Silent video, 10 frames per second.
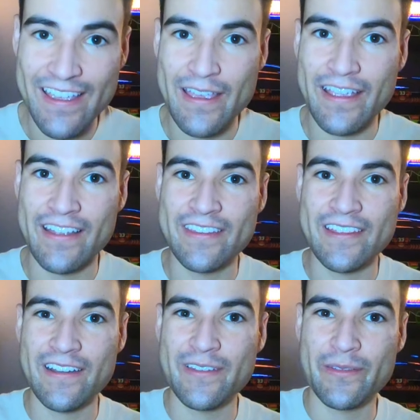
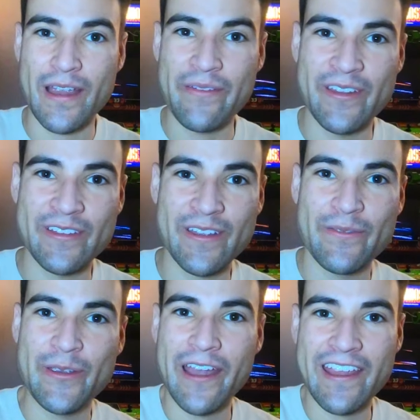consider subscribing. It's gonna
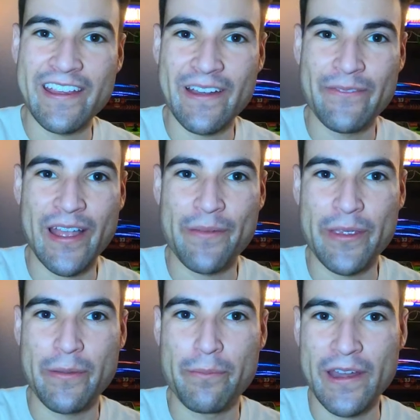be right here and becoming
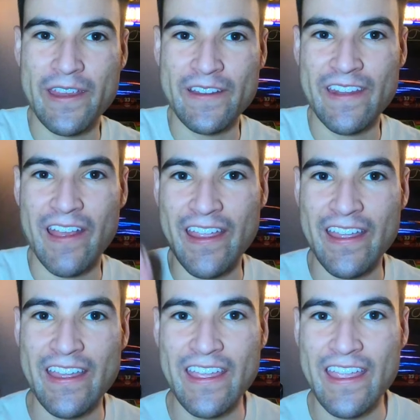a brickie today.
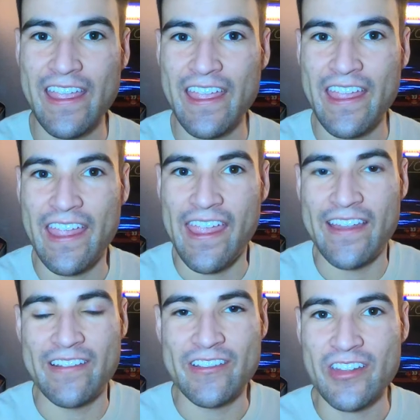
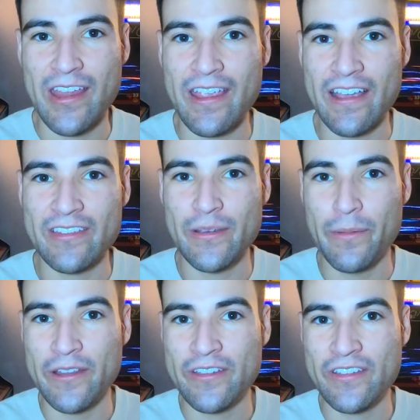And just thank you guys so
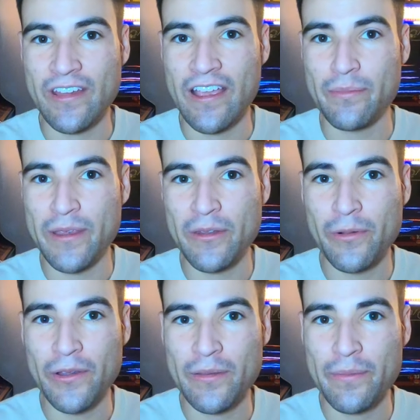much. You guys mean the
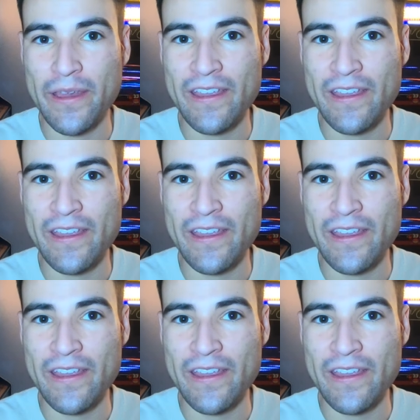world to me.